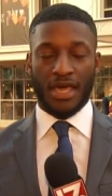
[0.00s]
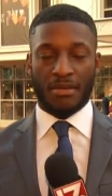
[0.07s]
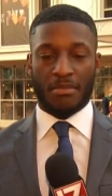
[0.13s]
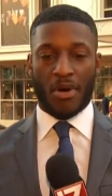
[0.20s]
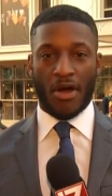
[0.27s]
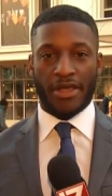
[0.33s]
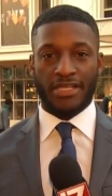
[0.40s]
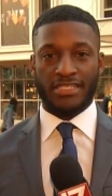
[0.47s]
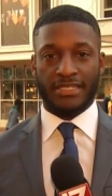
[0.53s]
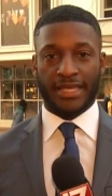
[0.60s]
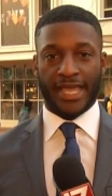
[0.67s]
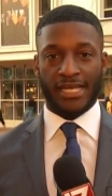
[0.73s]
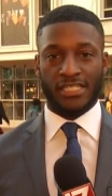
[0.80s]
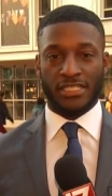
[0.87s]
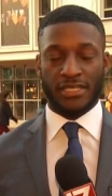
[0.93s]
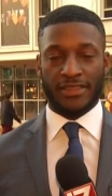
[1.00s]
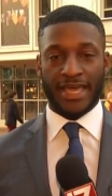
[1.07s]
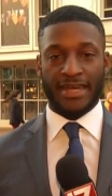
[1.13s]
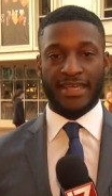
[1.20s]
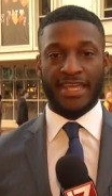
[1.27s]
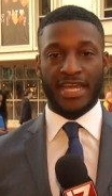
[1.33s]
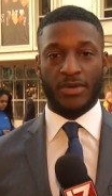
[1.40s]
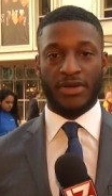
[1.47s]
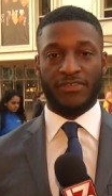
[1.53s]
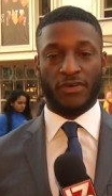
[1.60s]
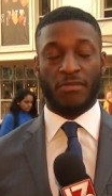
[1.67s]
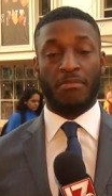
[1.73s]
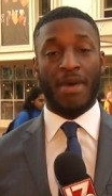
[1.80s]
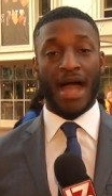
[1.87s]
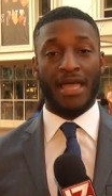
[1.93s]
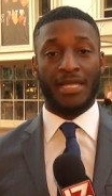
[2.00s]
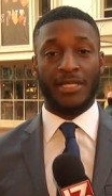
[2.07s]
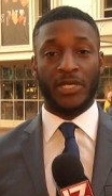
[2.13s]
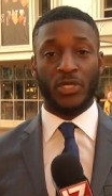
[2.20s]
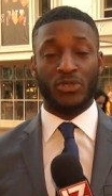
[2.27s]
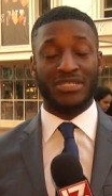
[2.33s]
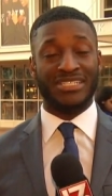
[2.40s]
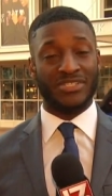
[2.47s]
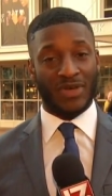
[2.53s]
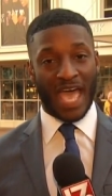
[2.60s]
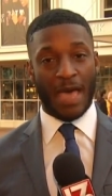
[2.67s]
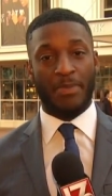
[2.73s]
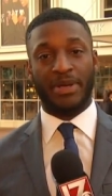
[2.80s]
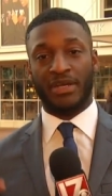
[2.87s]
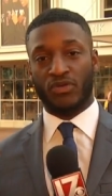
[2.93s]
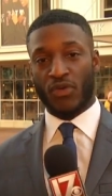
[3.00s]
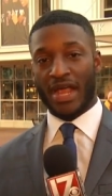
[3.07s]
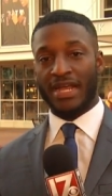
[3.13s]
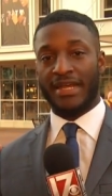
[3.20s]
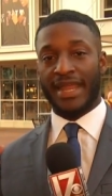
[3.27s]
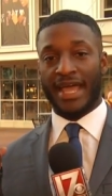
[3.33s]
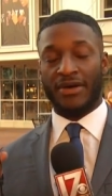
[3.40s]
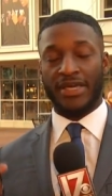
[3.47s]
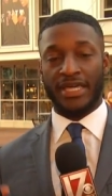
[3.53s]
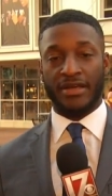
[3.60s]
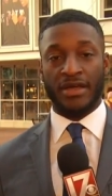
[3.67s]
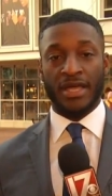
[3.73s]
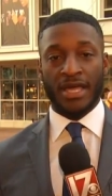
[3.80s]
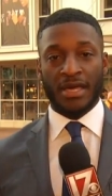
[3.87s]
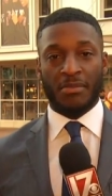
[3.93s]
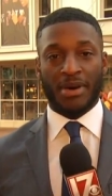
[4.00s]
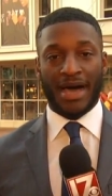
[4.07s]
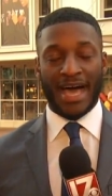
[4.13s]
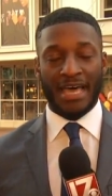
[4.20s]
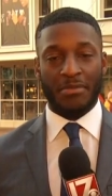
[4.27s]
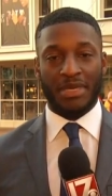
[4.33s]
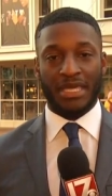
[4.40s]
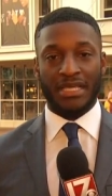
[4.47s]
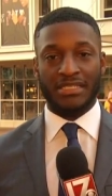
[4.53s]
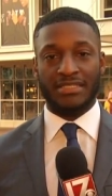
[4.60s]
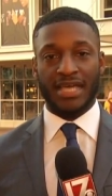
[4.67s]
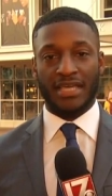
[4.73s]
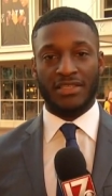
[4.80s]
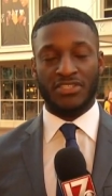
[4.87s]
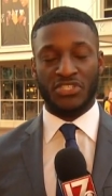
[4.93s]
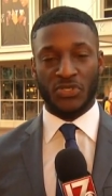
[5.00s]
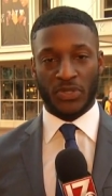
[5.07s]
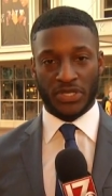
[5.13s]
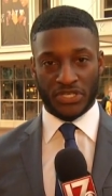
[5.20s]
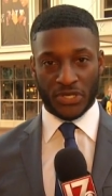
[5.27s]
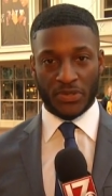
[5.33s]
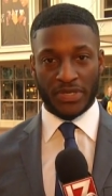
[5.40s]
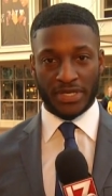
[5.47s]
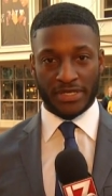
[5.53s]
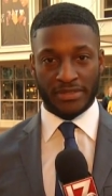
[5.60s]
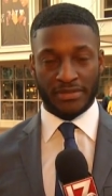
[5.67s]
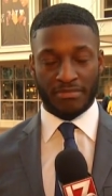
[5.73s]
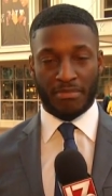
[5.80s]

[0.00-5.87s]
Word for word: Marius and Angela, that hearing for Maya Little is still happening right now here behind me inside the student union.